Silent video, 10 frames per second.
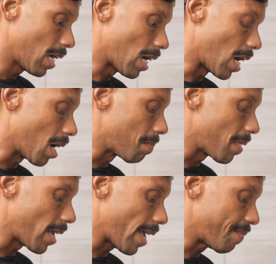
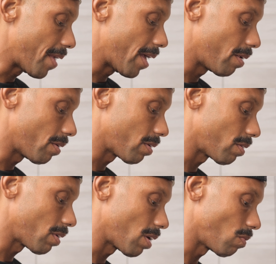and then
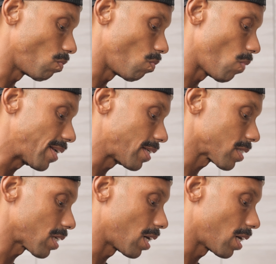went